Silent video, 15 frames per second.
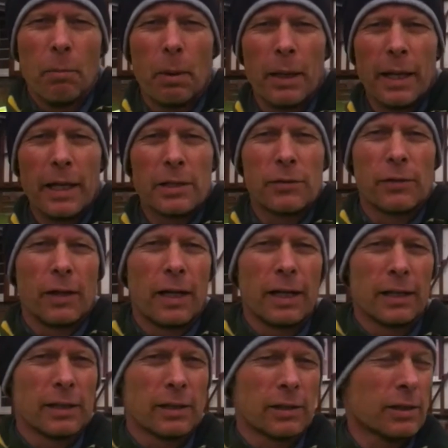but that's fine
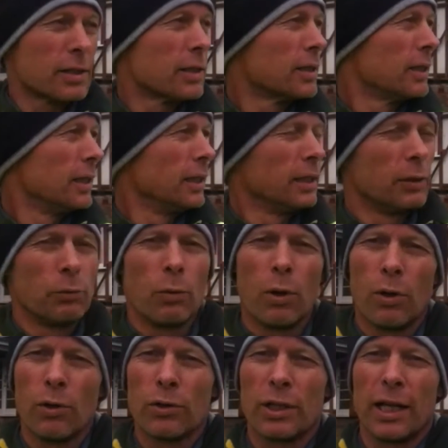as long as the
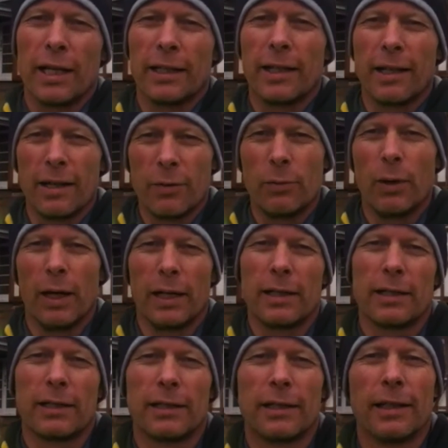walls aren't getting wet.
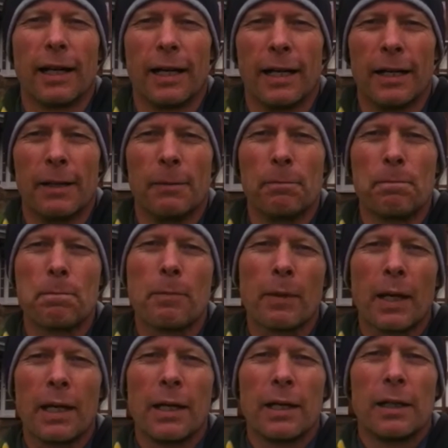Um,
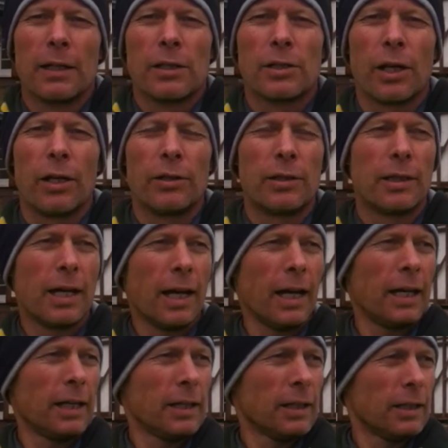so
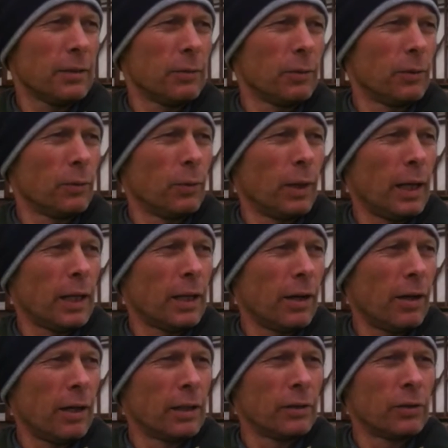today we're
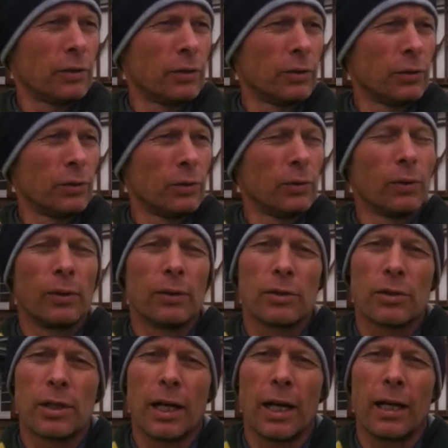going to
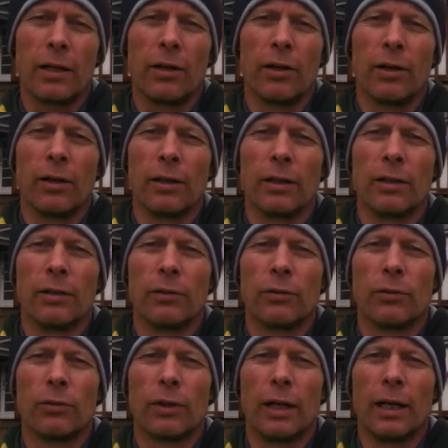start on,
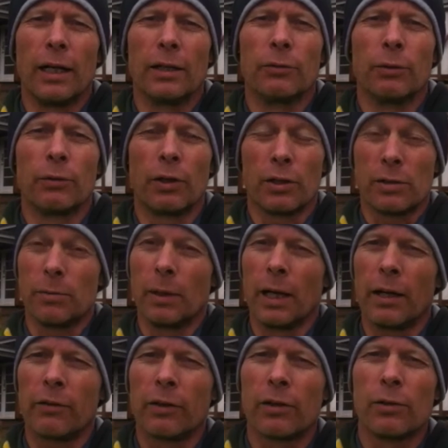uh, we've got some
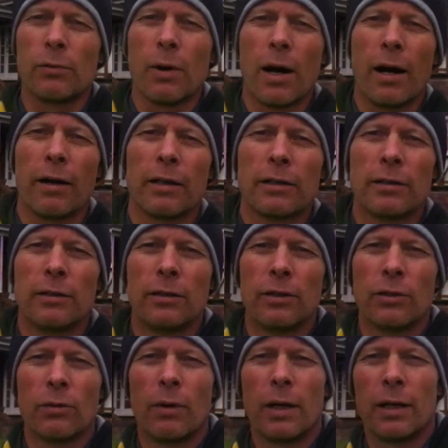electrical wiring to do
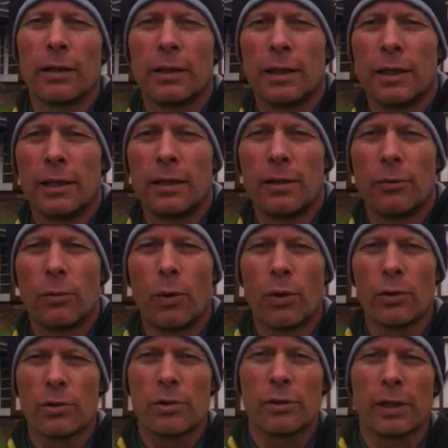while the
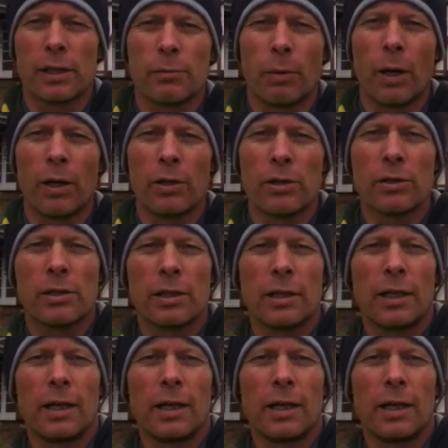walls are exposed